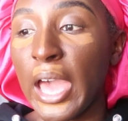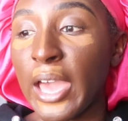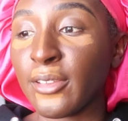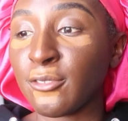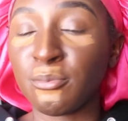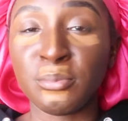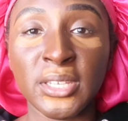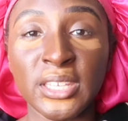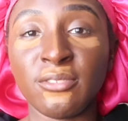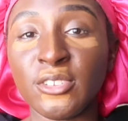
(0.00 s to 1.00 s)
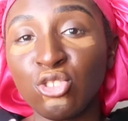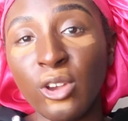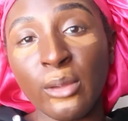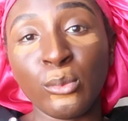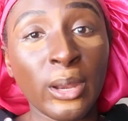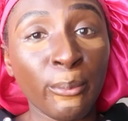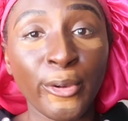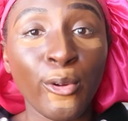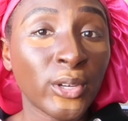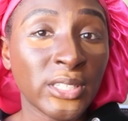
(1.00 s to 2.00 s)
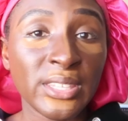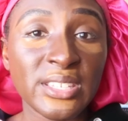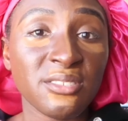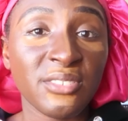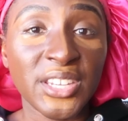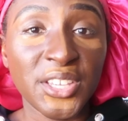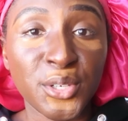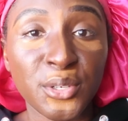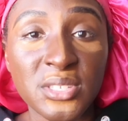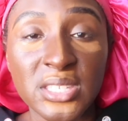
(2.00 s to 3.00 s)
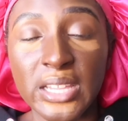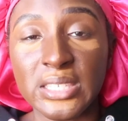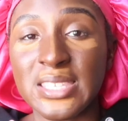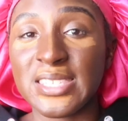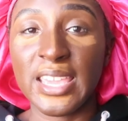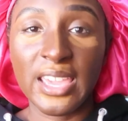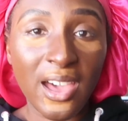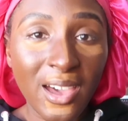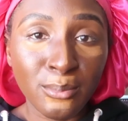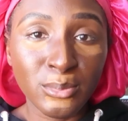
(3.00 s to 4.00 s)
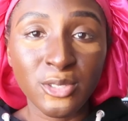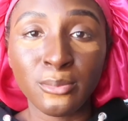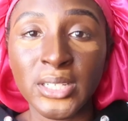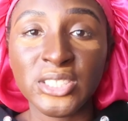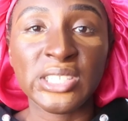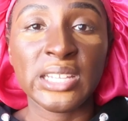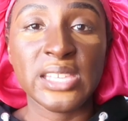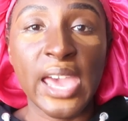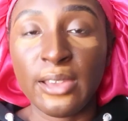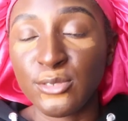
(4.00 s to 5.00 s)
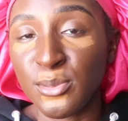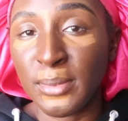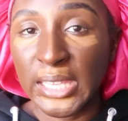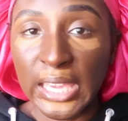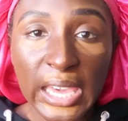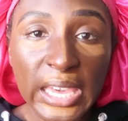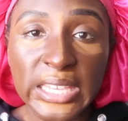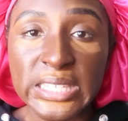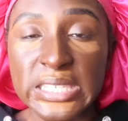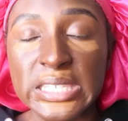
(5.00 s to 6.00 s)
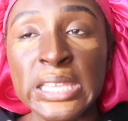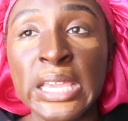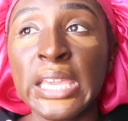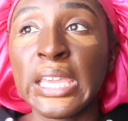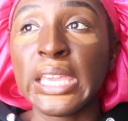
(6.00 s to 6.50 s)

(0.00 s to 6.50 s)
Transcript: I've been even trying when I'm recording these videos not to say too much, not to have too many cuts.